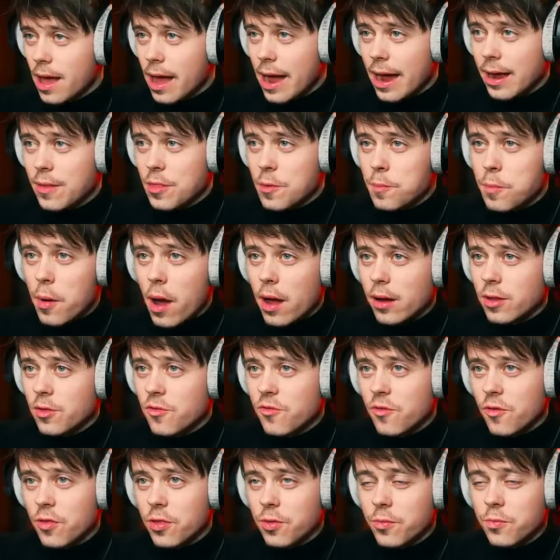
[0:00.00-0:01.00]
Hey, the buttons
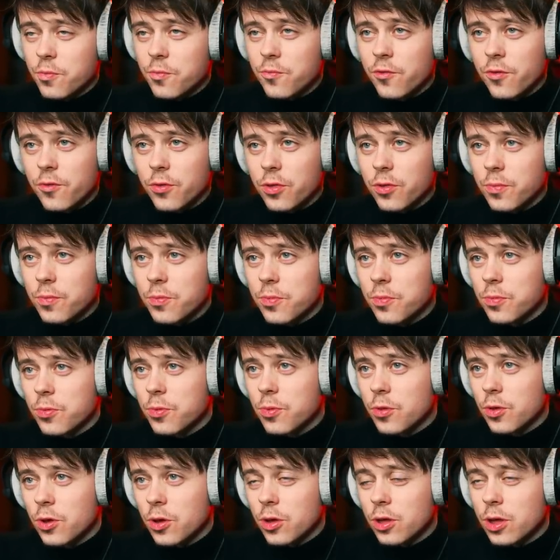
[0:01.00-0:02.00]
for the
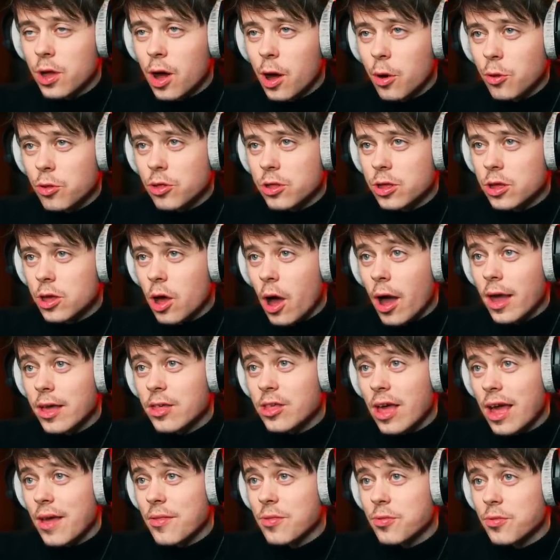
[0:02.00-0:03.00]
girls, the guys,
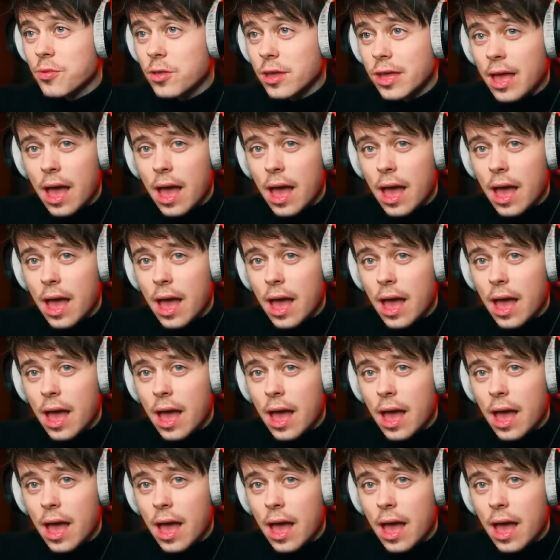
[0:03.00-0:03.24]
and the